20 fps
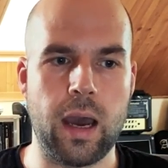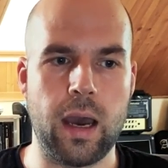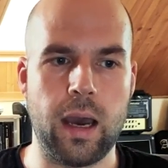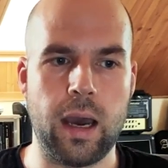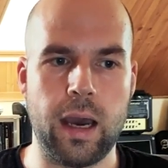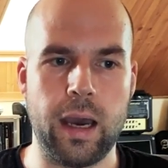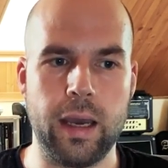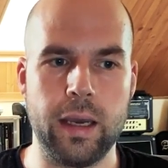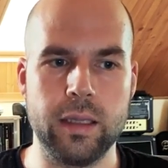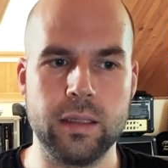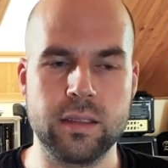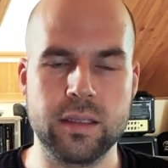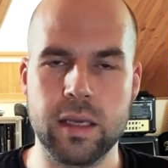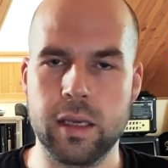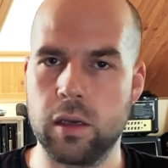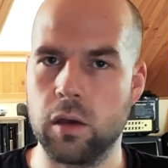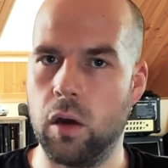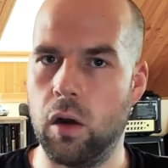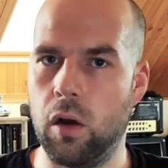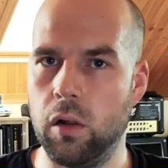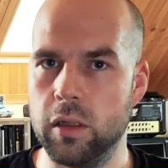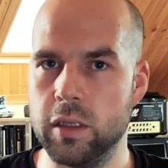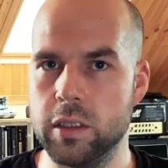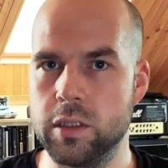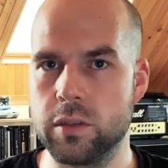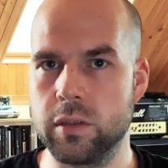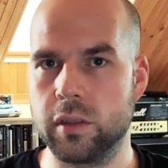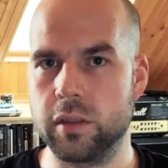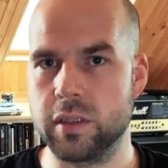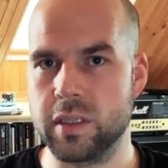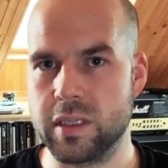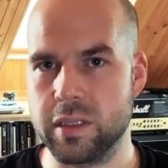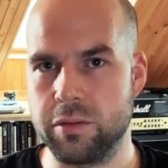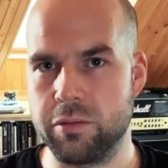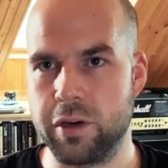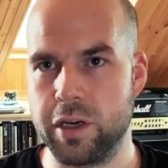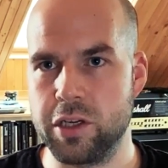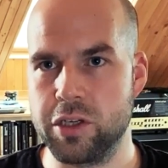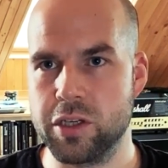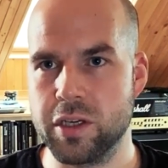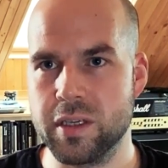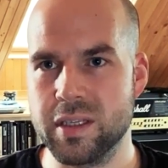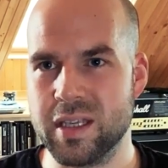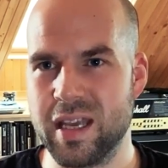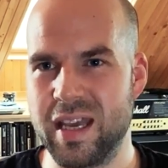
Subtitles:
I take all into considerations,